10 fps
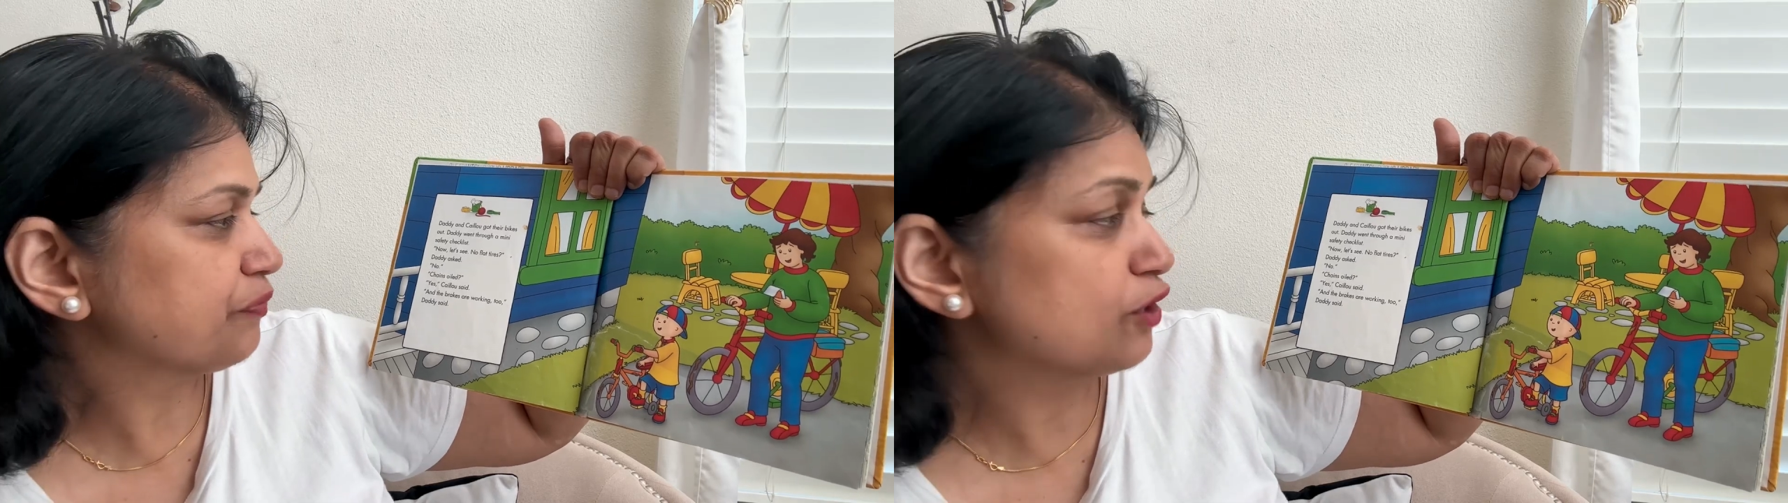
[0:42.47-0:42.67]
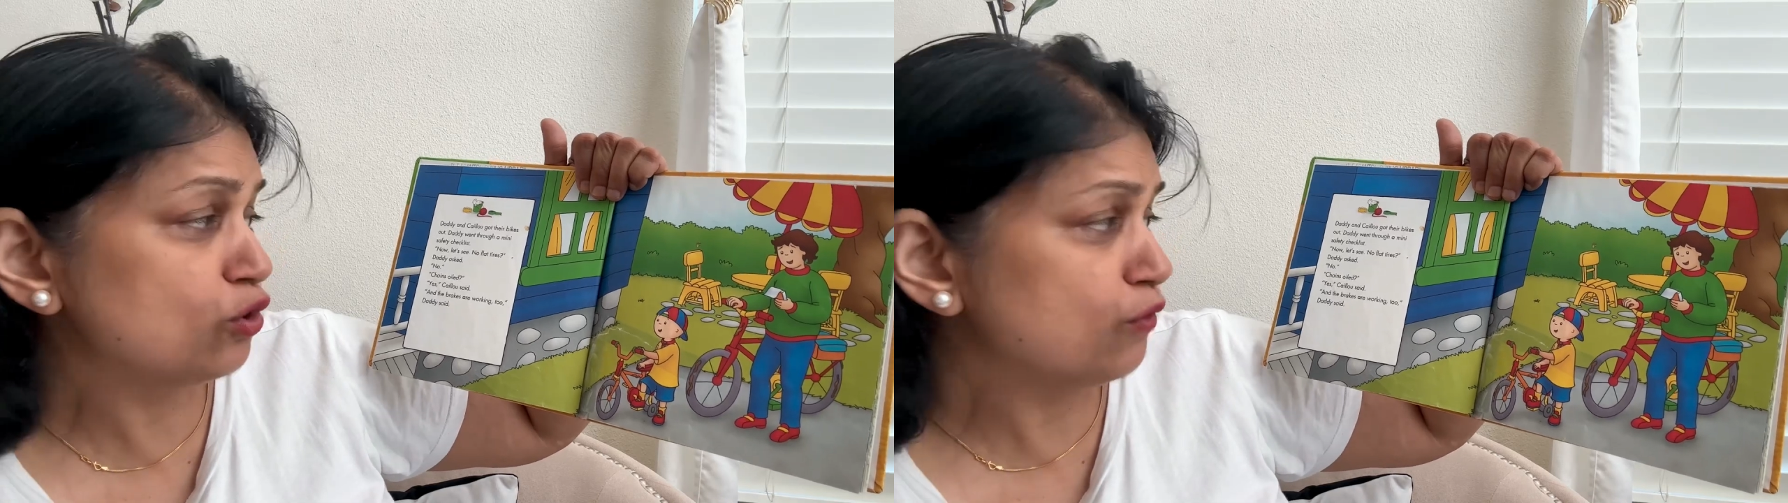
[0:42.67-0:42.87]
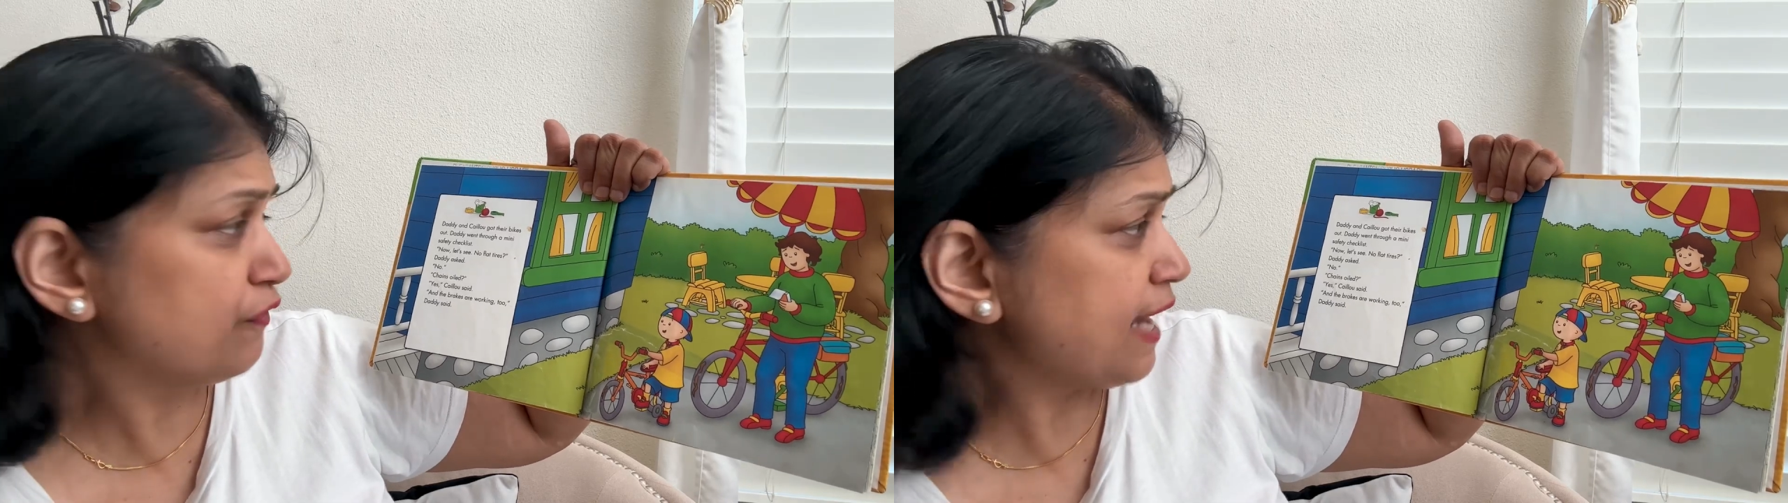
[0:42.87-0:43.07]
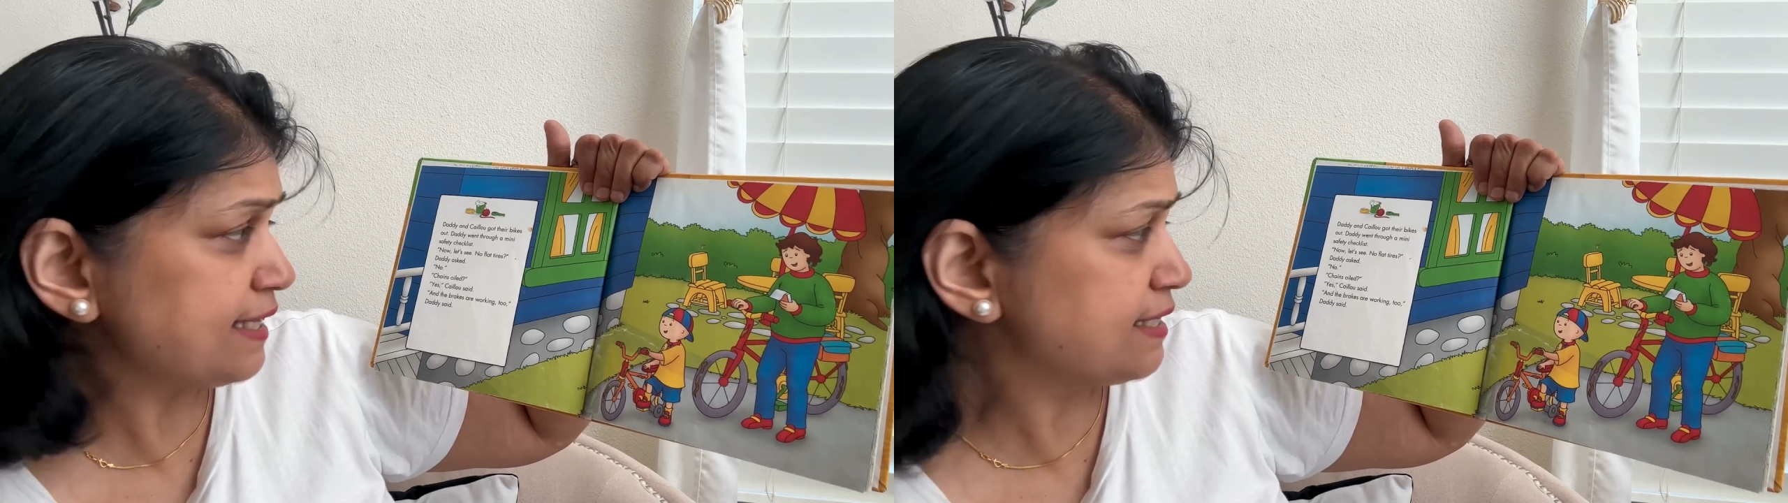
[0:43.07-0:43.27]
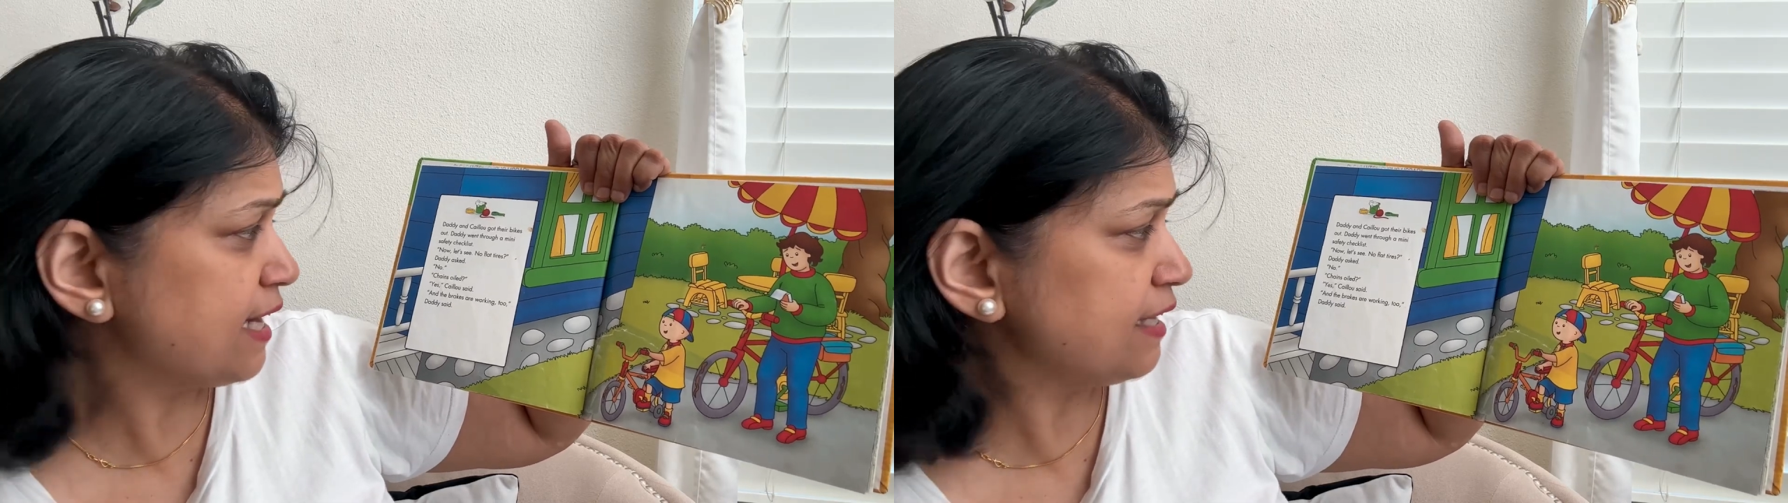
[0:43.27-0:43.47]
No
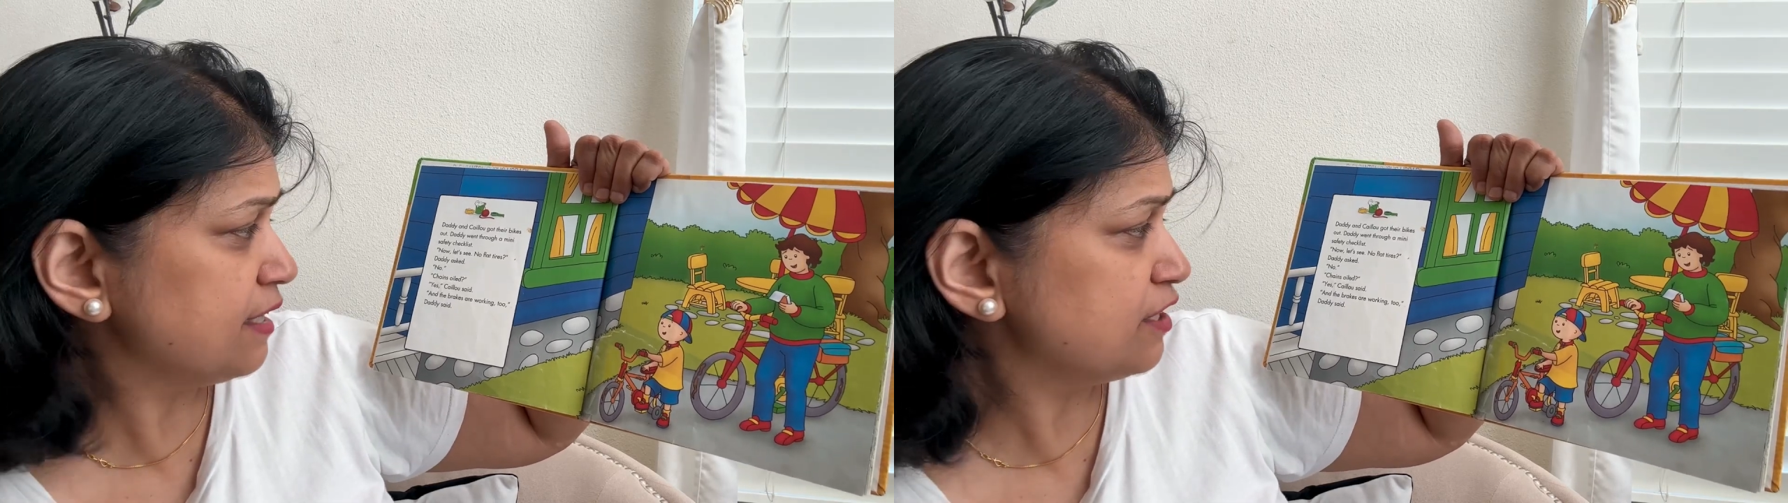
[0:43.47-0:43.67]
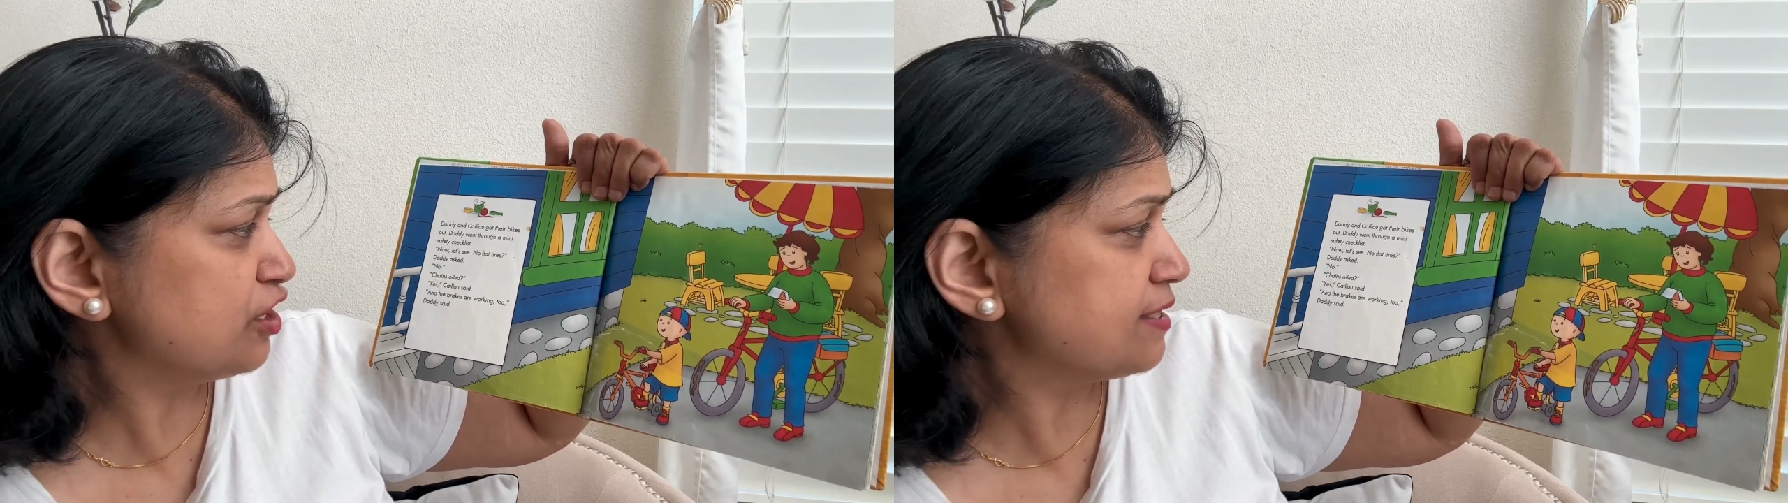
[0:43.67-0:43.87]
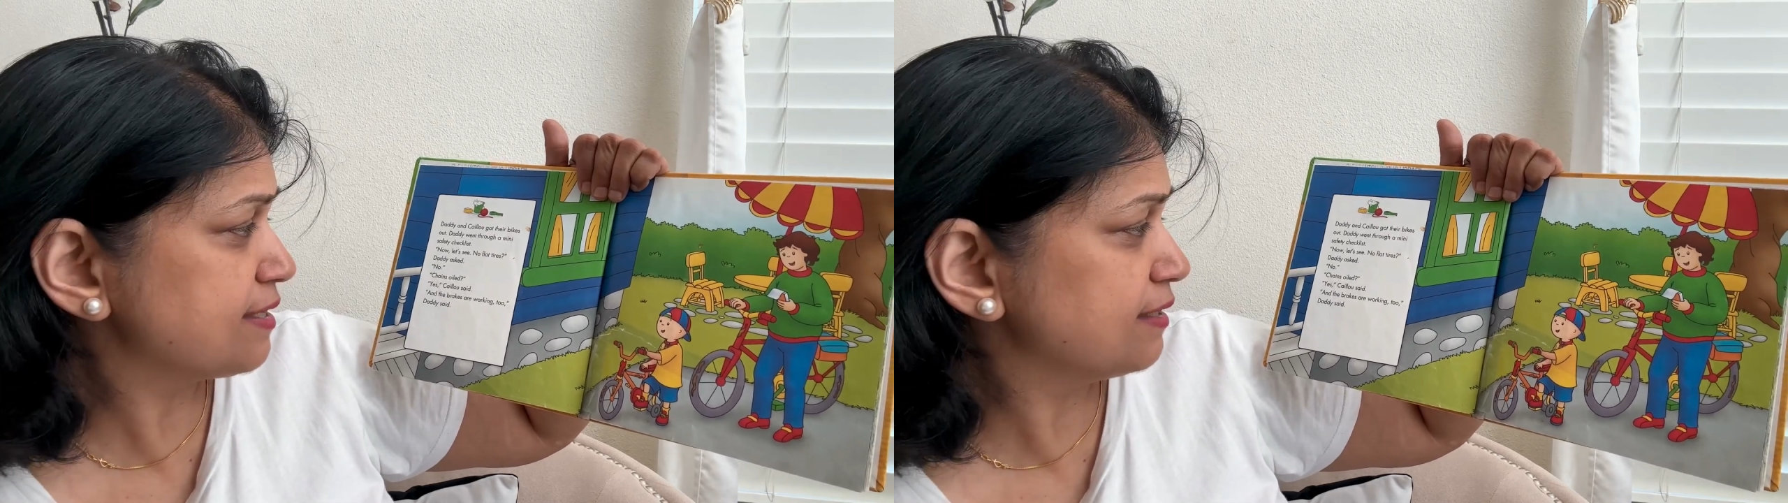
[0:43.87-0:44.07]
flat tires?